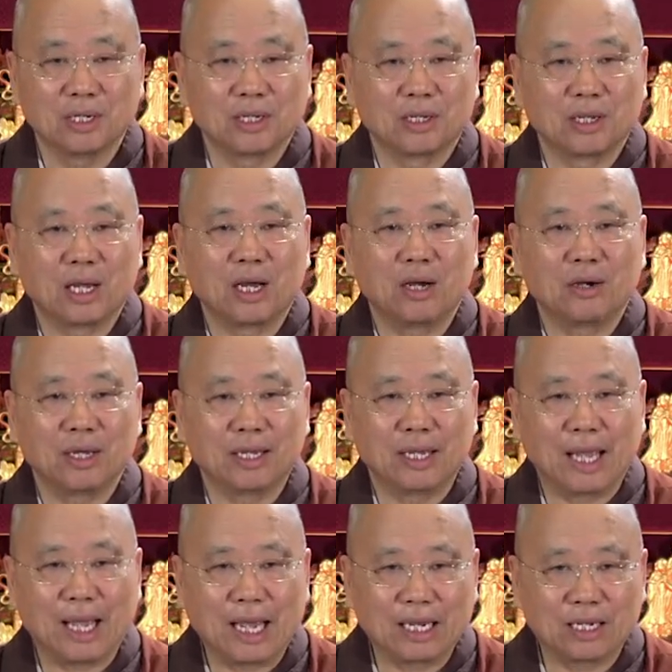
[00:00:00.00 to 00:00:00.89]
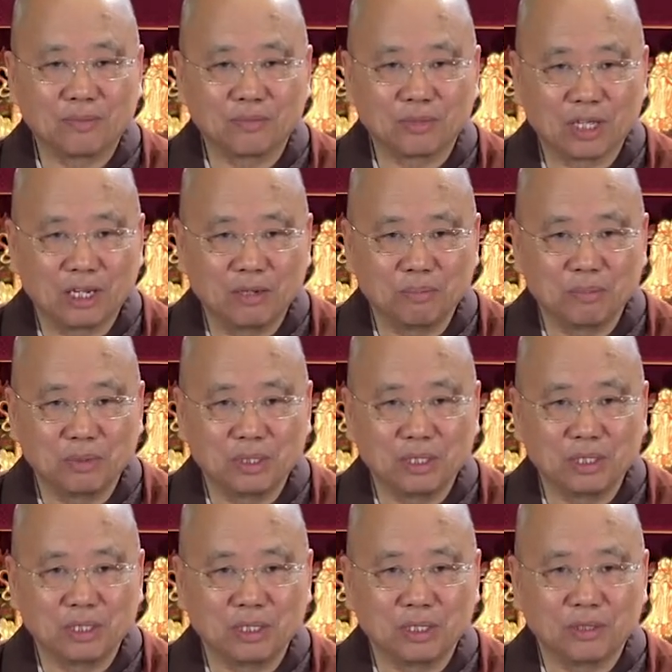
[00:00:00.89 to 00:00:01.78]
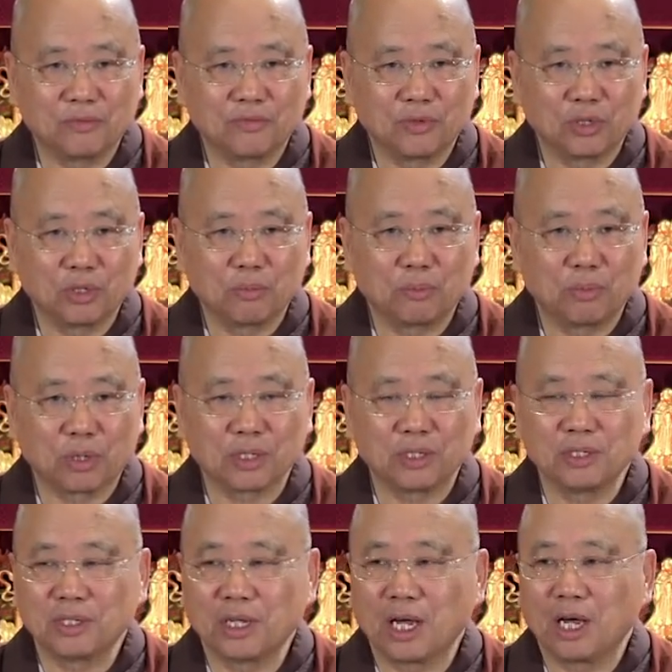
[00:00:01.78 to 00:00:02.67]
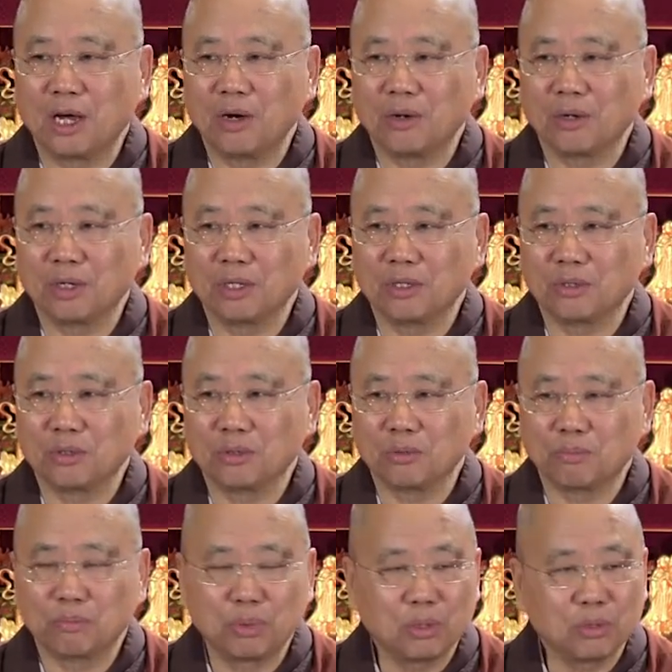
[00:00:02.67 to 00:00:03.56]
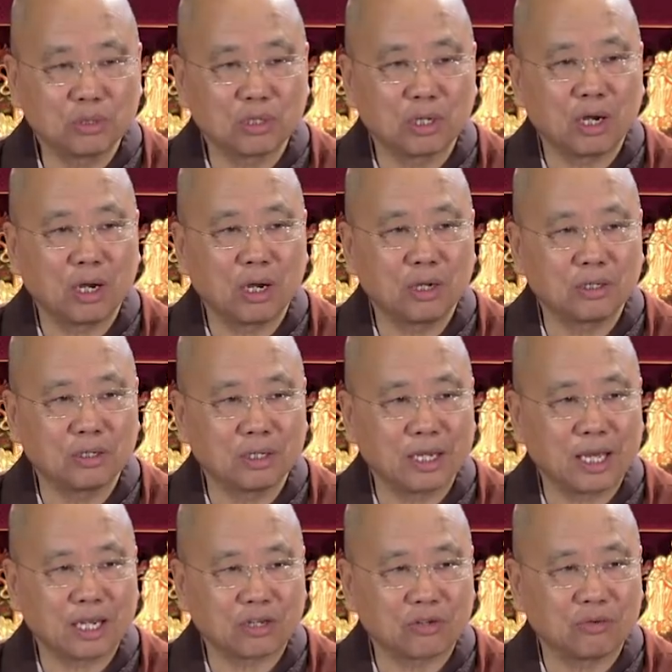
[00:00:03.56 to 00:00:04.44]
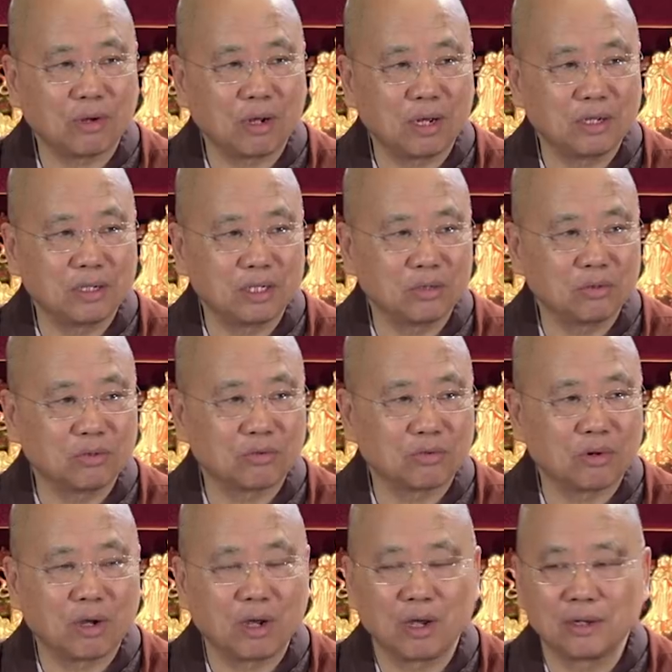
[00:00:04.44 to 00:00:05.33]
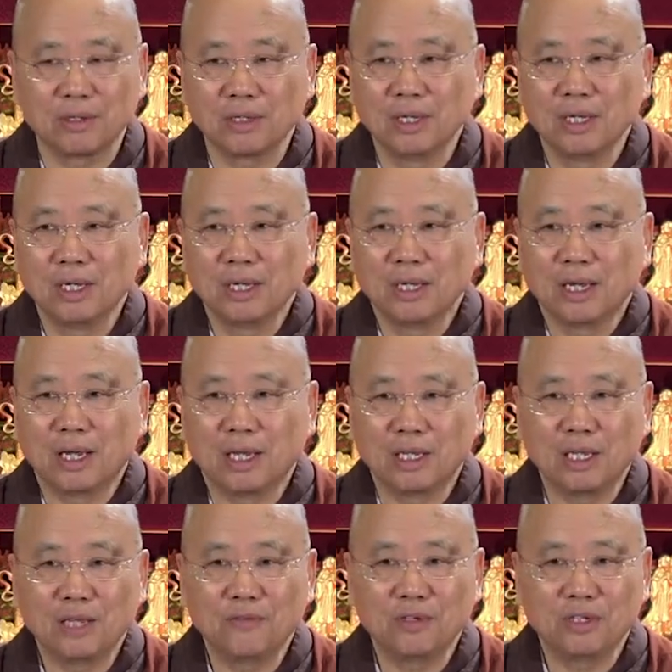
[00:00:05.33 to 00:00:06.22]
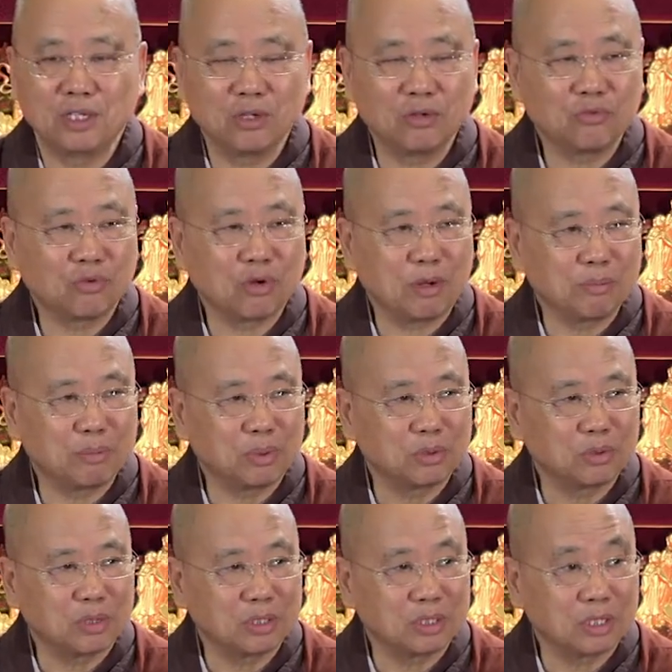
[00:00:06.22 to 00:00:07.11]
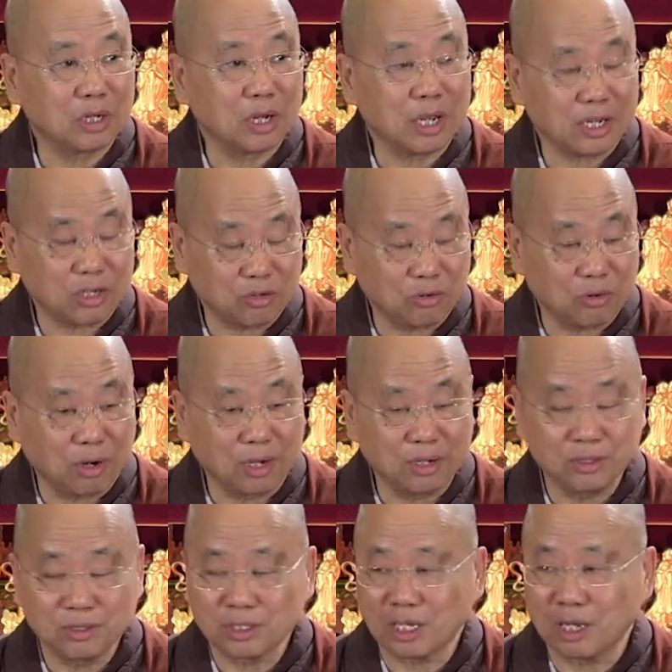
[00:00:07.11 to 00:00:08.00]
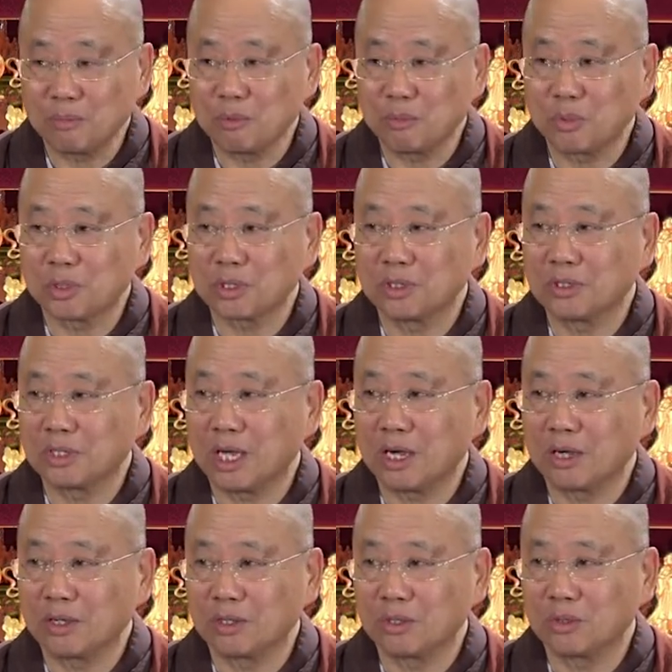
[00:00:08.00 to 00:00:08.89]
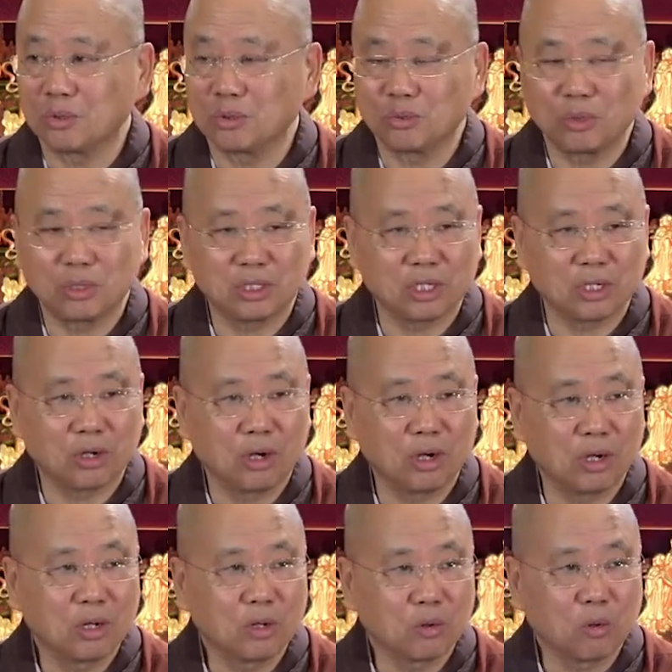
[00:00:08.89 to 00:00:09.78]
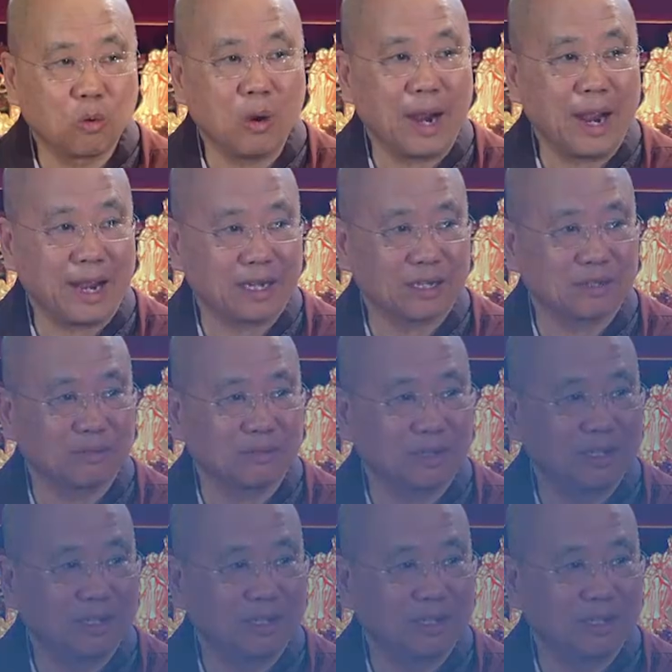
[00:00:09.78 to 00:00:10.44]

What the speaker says: and now an atom can be further broken down into proton, electron, neutron, and even neutron, proton, electrons can be broken down into what they call quarks,